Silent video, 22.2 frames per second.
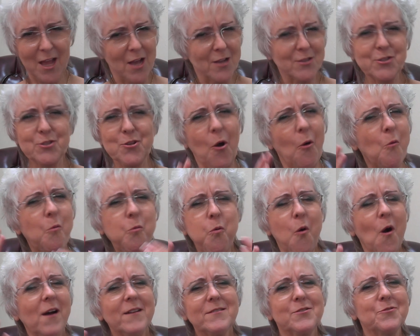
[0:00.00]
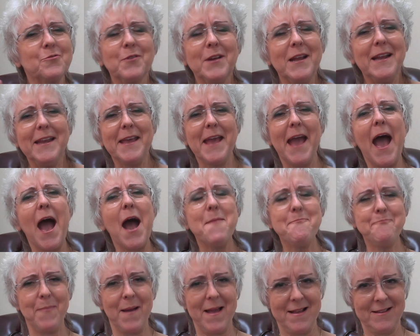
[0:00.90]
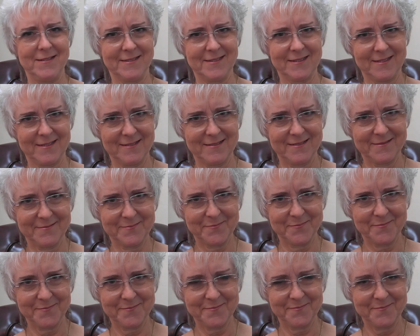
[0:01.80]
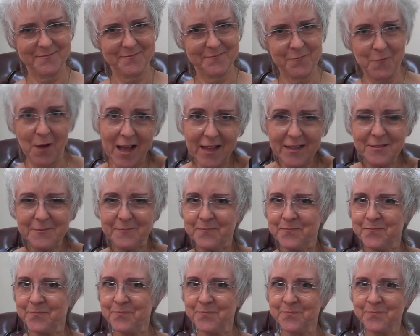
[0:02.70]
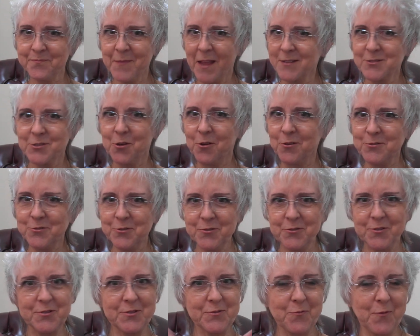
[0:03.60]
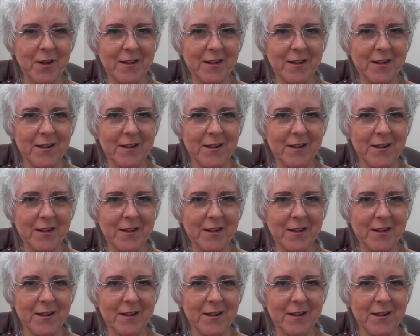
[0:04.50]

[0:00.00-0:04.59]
So, what really happened? Well, I told you this